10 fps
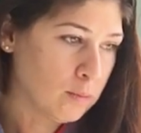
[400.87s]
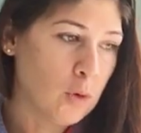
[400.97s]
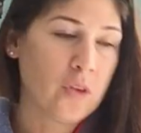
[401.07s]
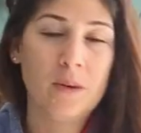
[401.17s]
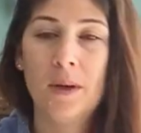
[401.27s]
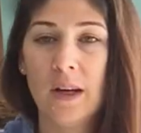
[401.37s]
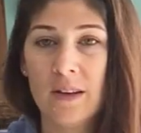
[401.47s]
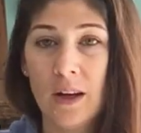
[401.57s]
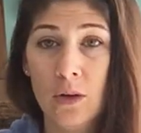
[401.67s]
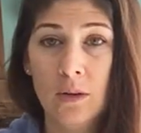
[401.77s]
mostly
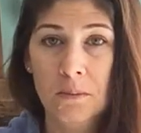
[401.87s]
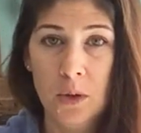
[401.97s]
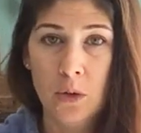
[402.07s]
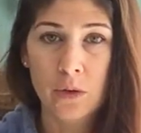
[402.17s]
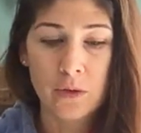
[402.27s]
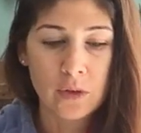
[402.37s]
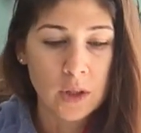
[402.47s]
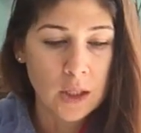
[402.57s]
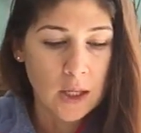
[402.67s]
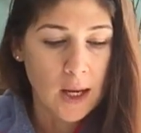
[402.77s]
because I couldn't move.
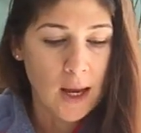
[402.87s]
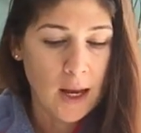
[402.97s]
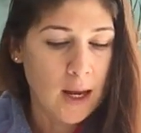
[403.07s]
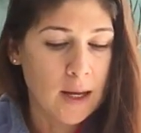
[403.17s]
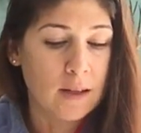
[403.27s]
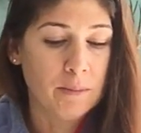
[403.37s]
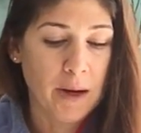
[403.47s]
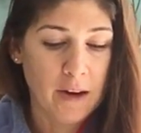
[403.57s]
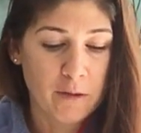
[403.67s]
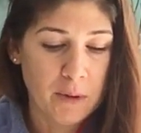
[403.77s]
And
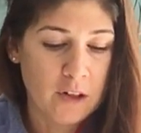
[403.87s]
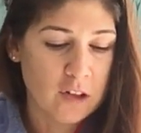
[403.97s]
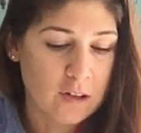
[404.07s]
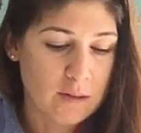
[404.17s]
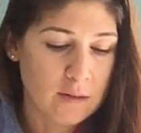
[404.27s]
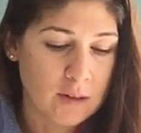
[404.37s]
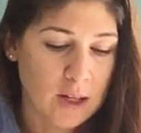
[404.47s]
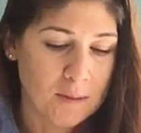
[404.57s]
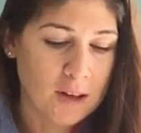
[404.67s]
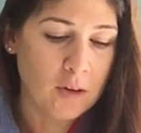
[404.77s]
my husband just
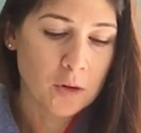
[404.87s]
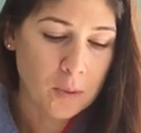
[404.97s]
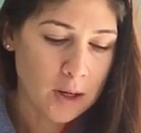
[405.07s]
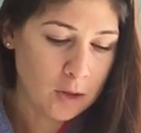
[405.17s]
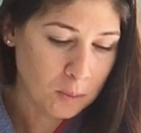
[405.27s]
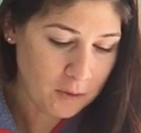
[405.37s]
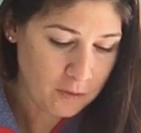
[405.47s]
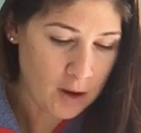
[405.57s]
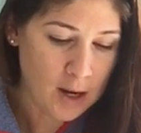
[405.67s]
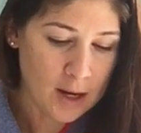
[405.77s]
kept saying, you know what, you'll be
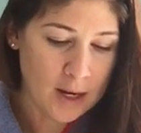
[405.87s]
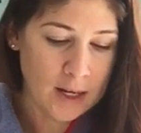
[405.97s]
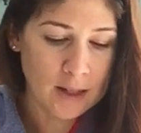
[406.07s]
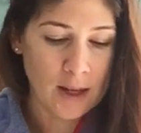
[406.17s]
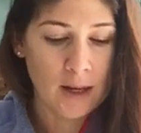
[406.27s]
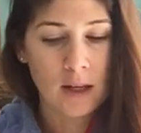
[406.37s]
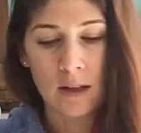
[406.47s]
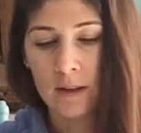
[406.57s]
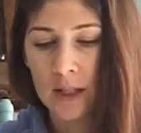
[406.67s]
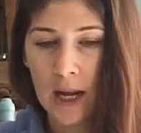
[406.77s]
fine, like,
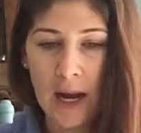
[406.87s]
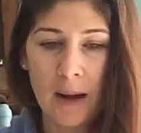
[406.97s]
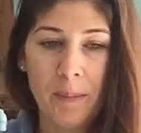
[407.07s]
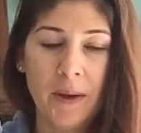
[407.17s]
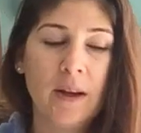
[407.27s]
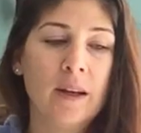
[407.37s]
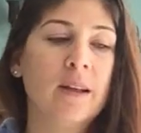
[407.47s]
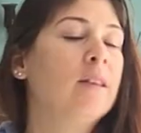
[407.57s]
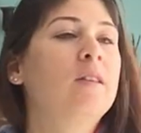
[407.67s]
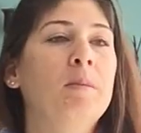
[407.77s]
it
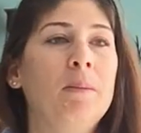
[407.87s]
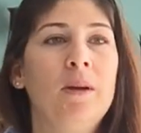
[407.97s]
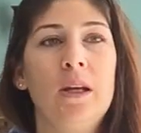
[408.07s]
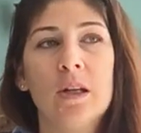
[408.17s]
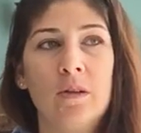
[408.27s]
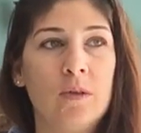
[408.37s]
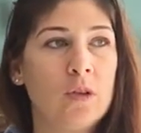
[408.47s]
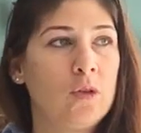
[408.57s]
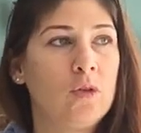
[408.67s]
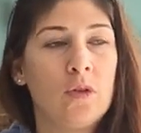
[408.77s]
happens, maybe you
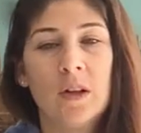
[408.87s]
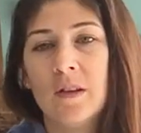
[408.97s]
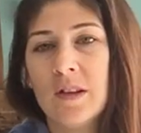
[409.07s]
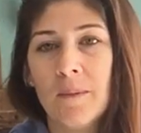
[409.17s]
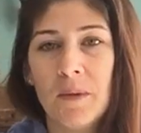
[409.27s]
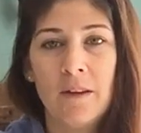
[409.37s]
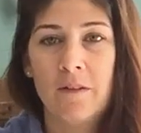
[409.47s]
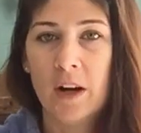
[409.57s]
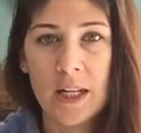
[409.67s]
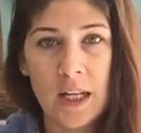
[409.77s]
did something
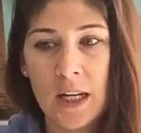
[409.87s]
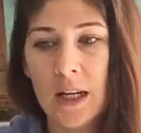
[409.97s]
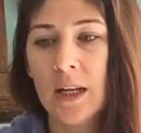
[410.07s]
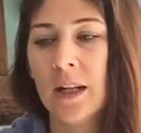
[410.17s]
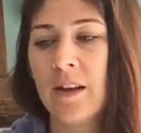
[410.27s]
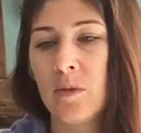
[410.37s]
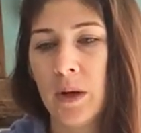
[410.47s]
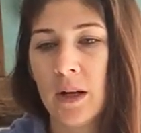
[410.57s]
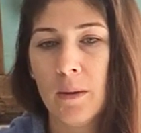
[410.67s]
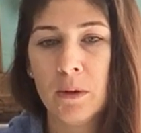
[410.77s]
funny, let's
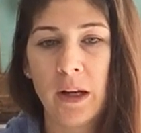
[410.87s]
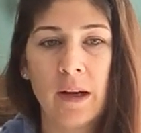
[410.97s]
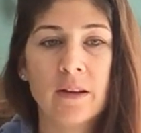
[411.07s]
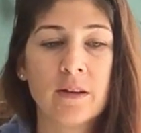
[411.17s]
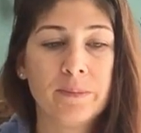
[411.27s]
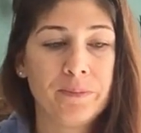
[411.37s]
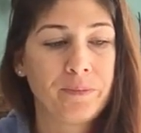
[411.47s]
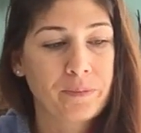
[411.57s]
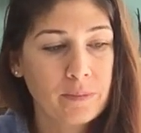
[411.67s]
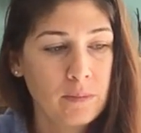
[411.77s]
wait a couple days.
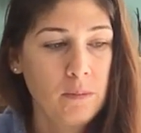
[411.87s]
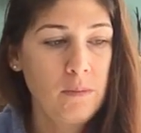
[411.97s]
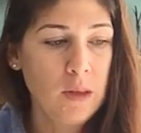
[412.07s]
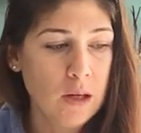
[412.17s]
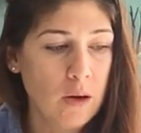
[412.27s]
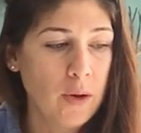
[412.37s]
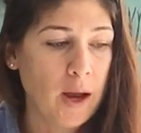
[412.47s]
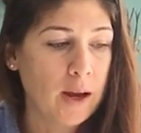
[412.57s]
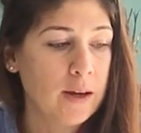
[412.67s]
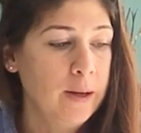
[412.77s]

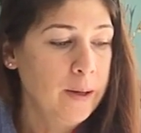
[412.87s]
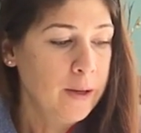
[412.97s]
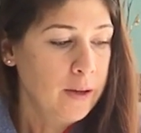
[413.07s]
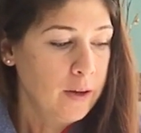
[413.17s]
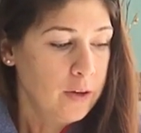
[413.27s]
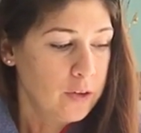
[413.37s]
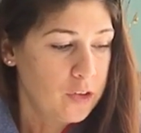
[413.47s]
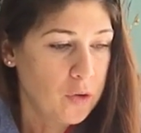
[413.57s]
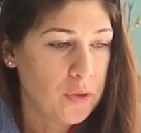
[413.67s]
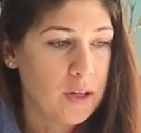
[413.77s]
Okay,
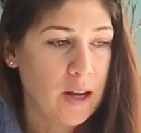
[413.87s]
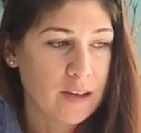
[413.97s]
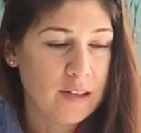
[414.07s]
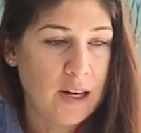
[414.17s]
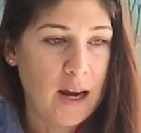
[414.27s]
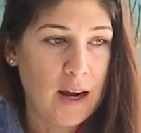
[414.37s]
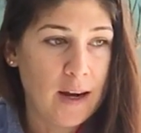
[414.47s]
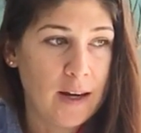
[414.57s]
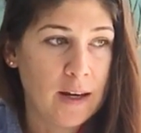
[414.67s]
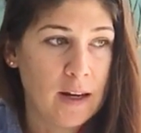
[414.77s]
so the next
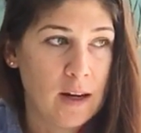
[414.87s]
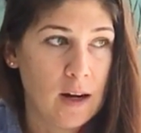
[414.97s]
day,